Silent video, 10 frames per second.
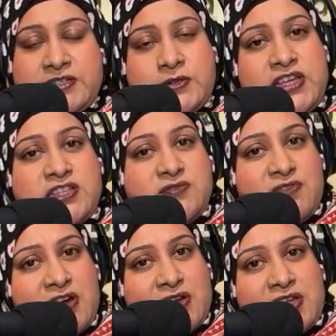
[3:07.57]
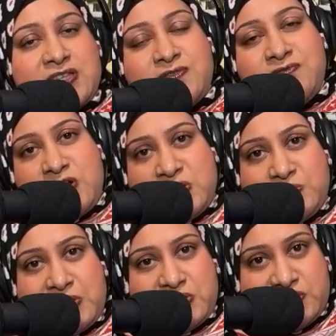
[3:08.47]
So it's a very
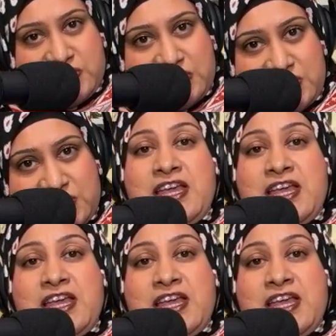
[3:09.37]
special dish.